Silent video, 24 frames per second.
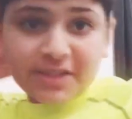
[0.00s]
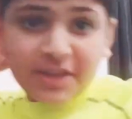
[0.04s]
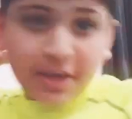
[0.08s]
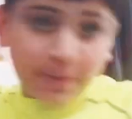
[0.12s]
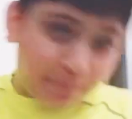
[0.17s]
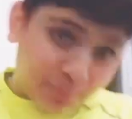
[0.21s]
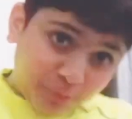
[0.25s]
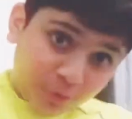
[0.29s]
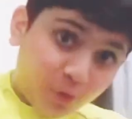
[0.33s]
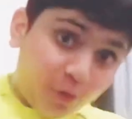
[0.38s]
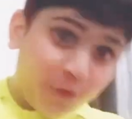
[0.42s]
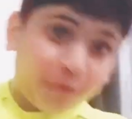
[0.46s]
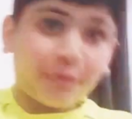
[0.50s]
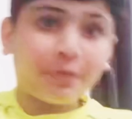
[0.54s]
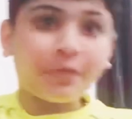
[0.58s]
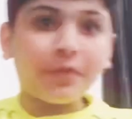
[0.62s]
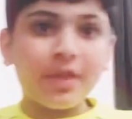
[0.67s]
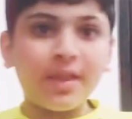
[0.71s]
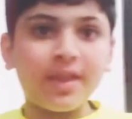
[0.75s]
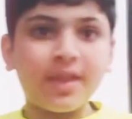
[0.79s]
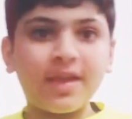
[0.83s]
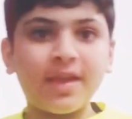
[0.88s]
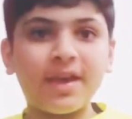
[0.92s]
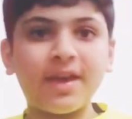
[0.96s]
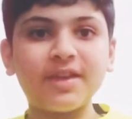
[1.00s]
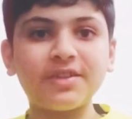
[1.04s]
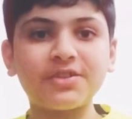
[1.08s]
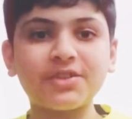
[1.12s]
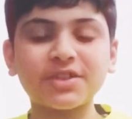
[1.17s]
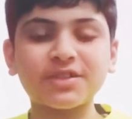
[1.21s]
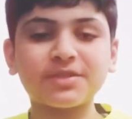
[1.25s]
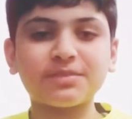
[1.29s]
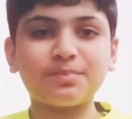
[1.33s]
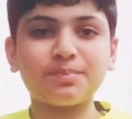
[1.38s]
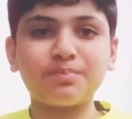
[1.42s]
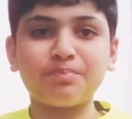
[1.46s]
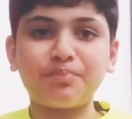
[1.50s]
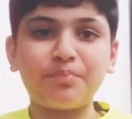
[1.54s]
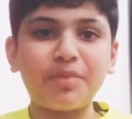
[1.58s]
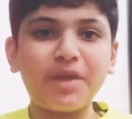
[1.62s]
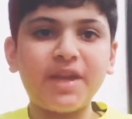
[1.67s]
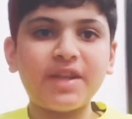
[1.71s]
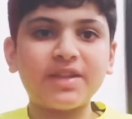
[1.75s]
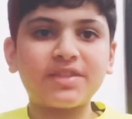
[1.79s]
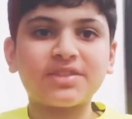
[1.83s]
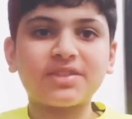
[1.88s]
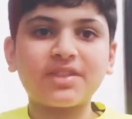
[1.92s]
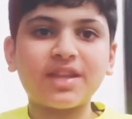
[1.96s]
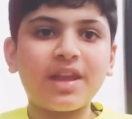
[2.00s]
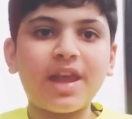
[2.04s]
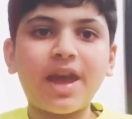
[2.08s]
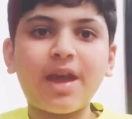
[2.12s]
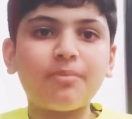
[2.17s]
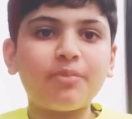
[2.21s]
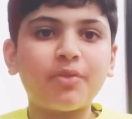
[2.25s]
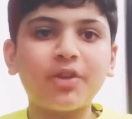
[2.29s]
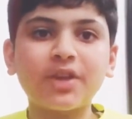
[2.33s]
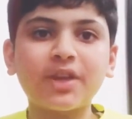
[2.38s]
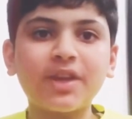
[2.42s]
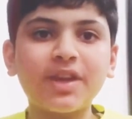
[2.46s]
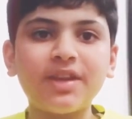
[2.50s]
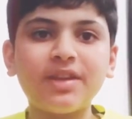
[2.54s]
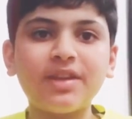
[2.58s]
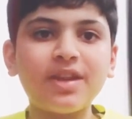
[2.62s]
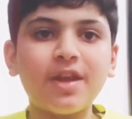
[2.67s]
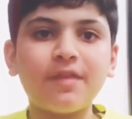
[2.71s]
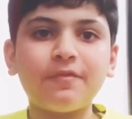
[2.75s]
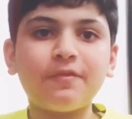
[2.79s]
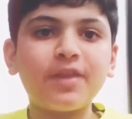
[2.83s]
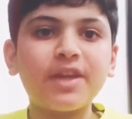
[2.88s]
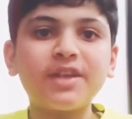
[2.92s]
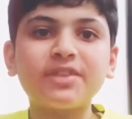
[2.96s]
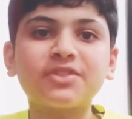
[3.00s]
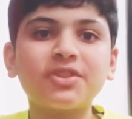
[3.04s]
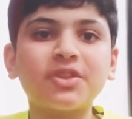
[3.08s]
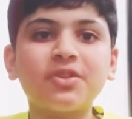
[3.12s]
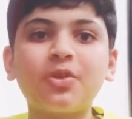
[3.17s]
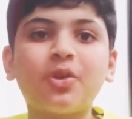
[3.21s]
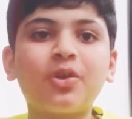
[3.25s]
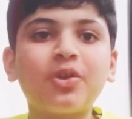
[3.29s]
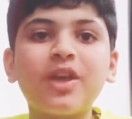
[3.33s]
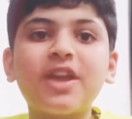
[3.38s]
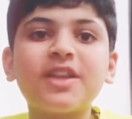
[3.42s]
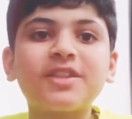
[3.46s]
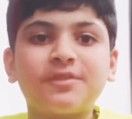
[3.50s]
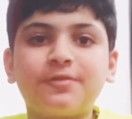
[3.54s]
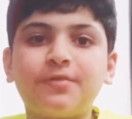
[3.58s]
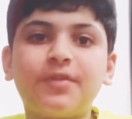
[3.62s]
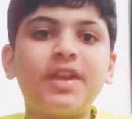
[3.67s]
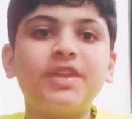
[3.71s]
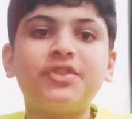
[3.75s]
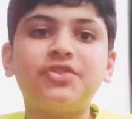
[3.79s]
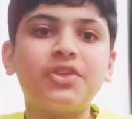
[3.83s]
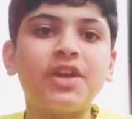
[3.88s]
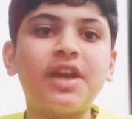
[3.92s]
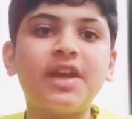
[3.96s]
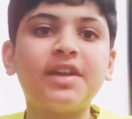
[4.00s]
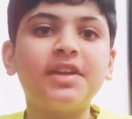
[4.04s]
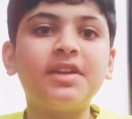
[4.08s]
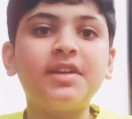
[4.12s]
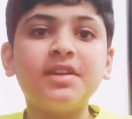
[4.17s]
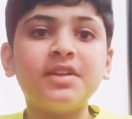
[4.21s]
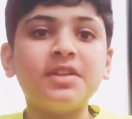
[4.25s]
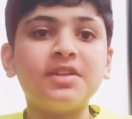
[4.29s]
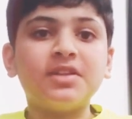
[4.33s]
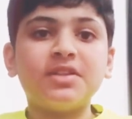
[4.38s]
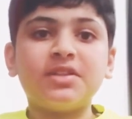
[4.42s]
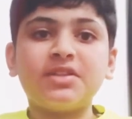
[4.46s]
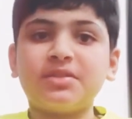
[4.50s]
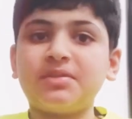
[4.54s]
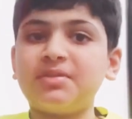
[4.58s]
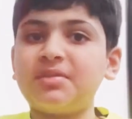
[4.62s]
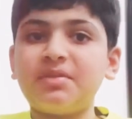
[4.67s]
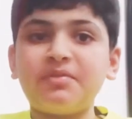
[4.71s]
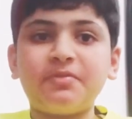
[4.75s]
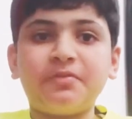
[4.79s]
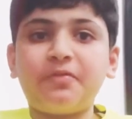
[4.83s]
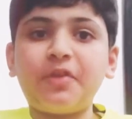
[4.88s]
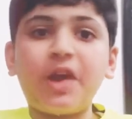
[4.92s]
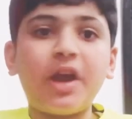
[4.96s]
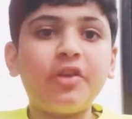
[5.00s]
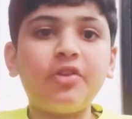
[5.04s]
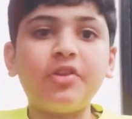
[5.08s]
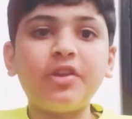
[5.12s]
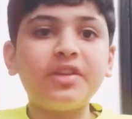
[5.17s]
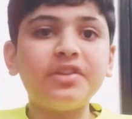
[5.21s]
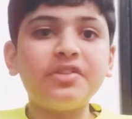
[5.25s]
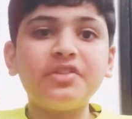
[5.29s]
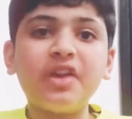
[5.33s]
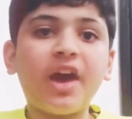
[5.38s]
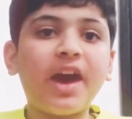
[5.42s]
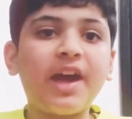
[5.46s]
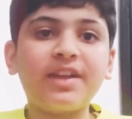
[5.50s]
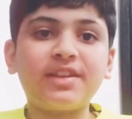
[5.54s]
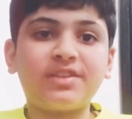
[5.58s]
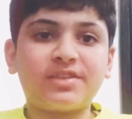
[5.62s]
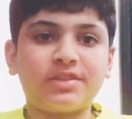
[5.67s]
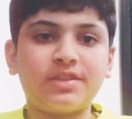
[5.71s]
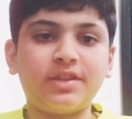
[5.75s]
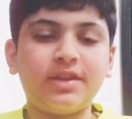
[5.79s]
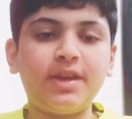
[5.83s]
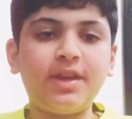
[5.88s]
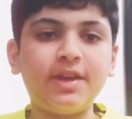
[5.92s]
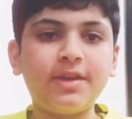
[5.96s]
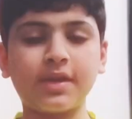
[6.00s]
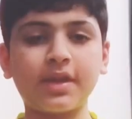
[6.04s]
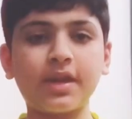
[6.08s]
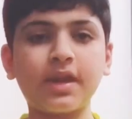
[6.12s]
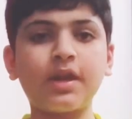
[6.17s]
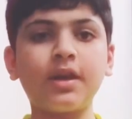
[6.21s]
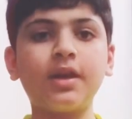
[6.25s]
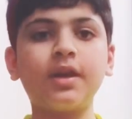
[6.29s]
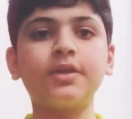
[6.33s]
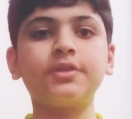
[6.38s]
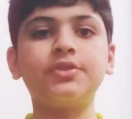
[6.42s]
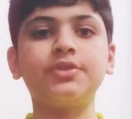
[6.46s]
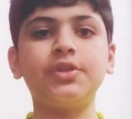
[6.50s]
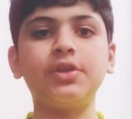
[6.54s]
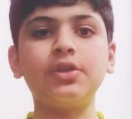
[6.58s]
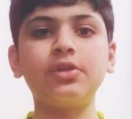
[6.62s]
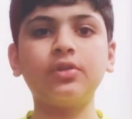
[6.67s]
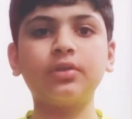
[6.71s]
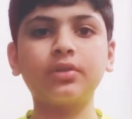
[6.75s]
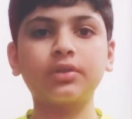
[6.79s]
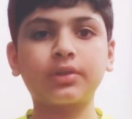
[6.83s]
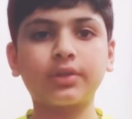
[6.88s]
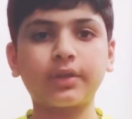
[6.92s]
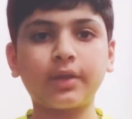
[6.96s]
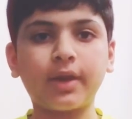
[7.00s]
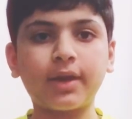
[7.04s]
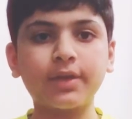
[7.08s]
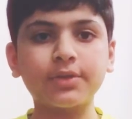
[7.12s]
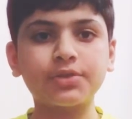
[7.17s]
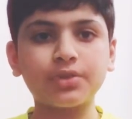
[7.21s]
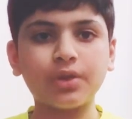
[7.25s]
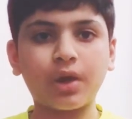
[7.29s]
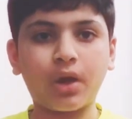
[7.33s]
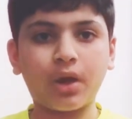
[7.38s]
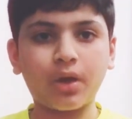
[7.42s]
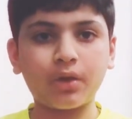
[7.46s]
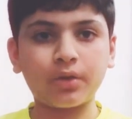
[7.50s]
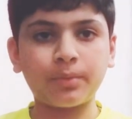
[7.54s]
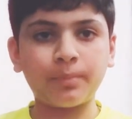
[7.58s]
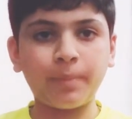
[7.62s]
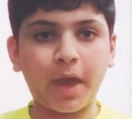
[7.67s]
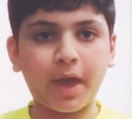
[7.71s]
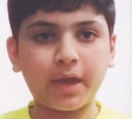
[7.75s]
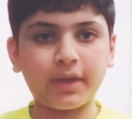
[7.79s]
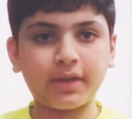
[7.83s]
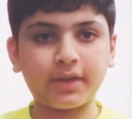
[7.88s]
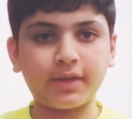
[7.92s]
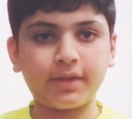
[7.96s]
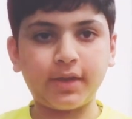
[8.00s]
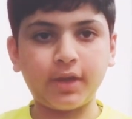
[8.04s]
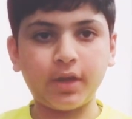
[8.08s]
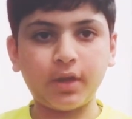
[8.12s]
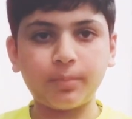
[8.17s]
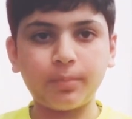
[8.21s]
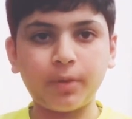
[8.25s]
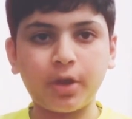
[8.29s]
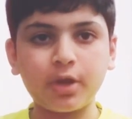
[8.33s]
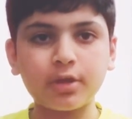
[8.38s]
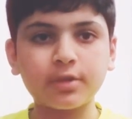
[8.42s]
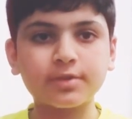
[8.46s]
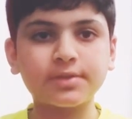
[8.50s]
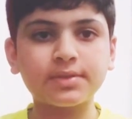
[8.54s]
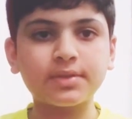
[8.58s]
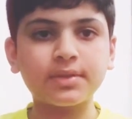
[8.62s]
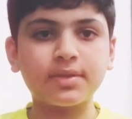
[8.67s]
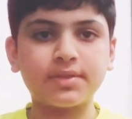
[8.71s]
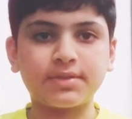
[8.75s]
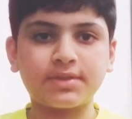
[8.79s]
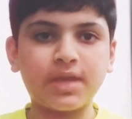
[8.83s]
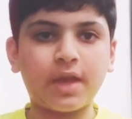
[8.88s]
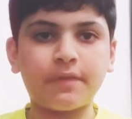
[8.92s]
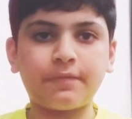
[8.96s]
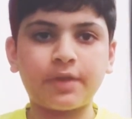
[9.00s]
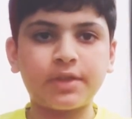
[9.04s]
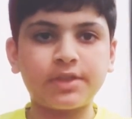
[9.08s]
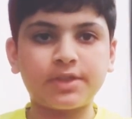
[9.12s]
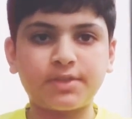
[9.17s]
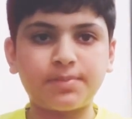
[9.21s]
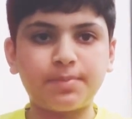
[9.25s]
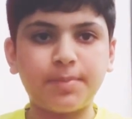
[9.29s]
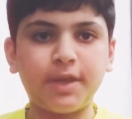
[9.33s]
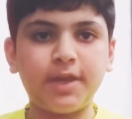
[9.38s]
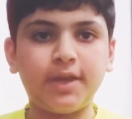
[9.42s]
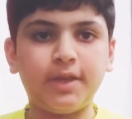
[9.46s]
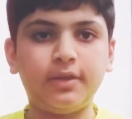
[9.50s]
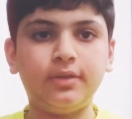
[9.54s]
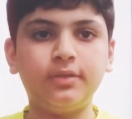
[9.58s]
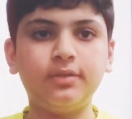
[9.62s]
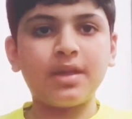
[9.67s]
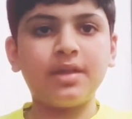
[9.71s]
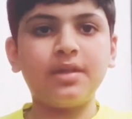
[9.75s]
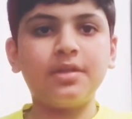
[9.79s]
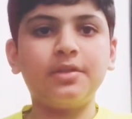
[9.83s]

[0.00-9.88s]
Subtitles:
Like poof, it just beats a Lamborghini Aventador SVJ very nicely. You get a dual clutch automatic gearbox 7-speed.